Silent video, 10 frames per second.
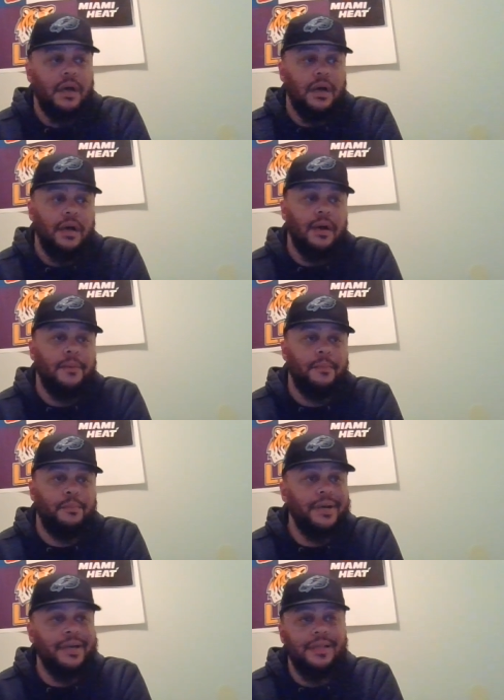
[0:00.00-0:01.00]
Um,
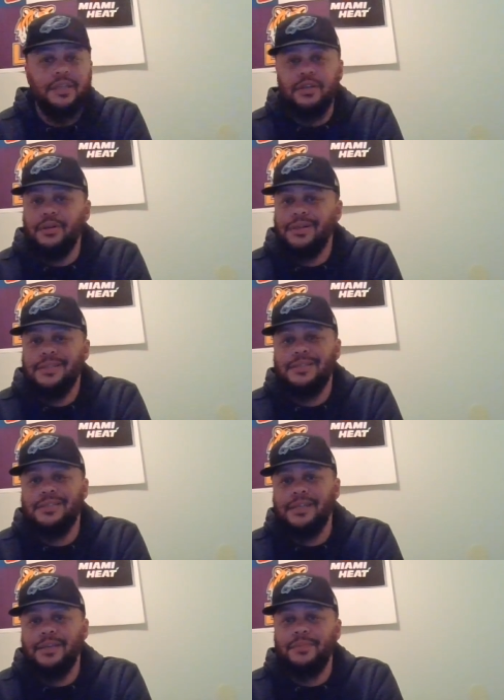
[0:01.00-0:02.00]
but you know this
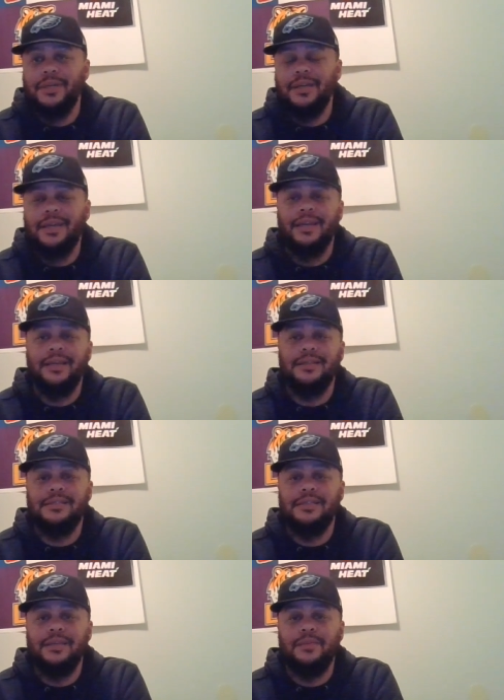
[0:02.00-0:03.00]
team. But looking at the
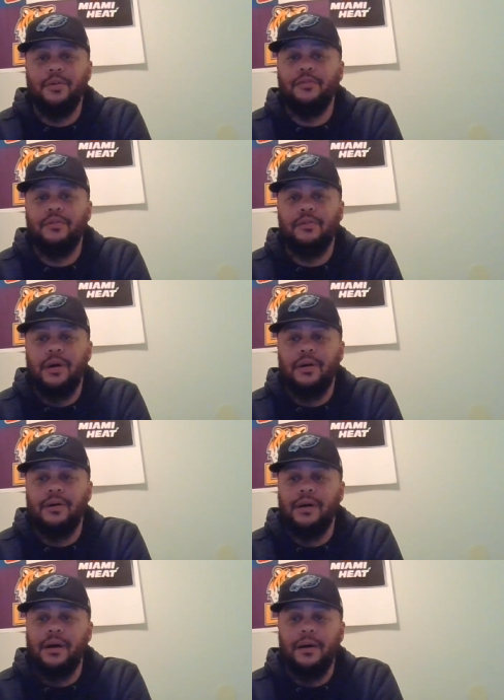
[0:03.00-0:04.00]
team
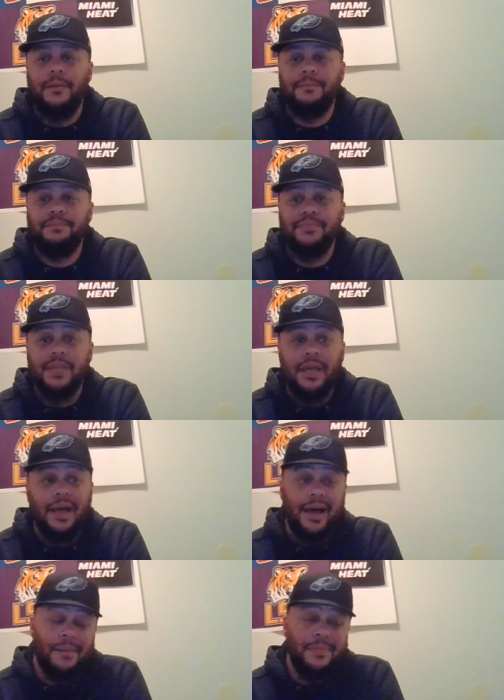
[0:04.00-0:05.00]
overall, um,
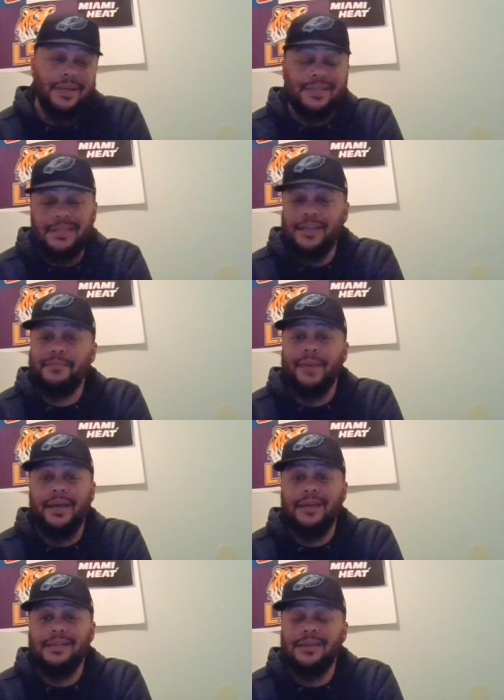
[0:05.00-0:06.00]
I must say,
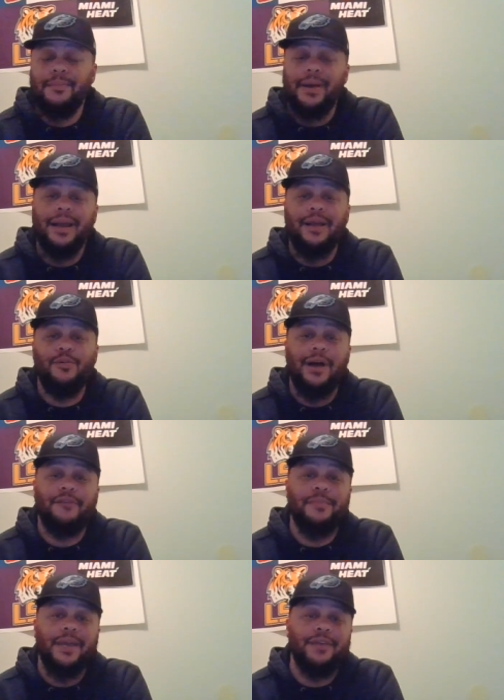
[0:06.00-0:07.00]
man, it's somebody who
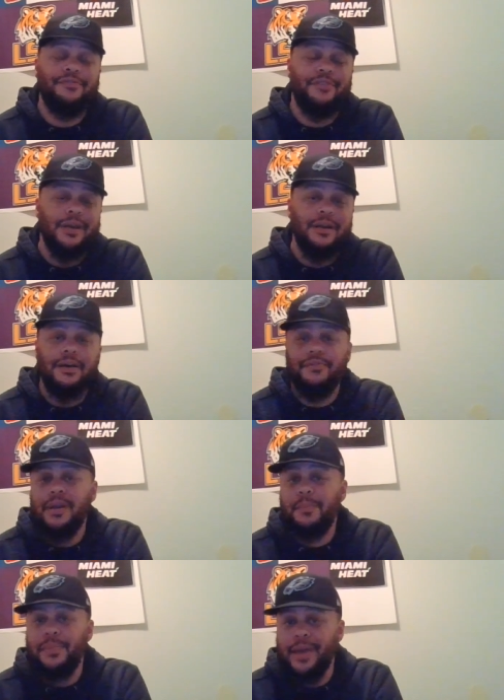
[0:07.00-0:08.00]
I've made fun of
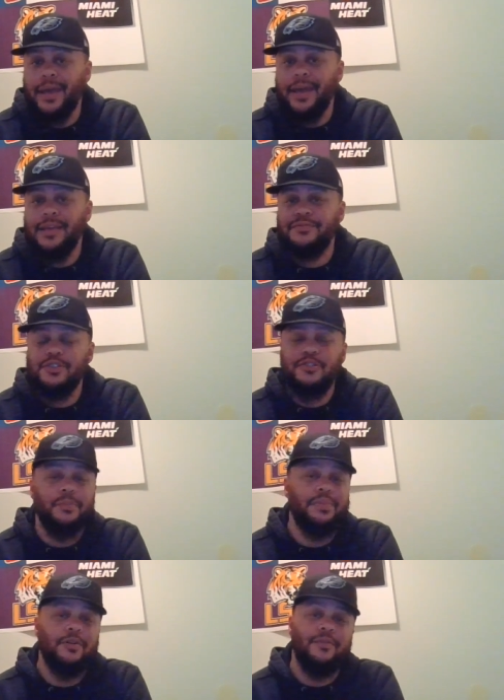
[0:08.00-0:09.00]
in the past for
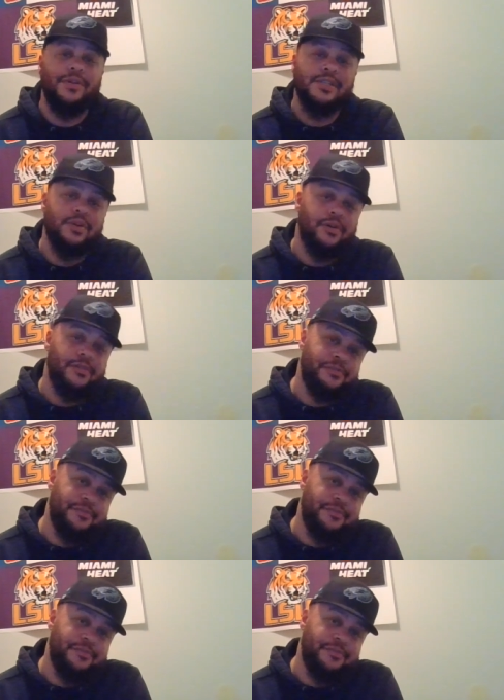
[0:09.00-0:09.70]
tripping over his own